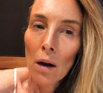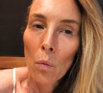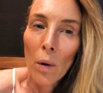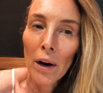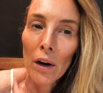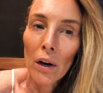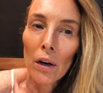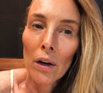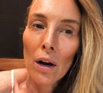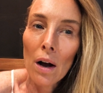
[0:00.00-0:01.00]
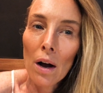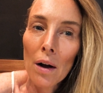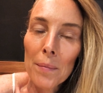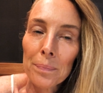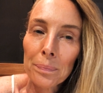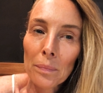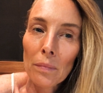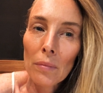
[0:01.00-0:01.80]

where um,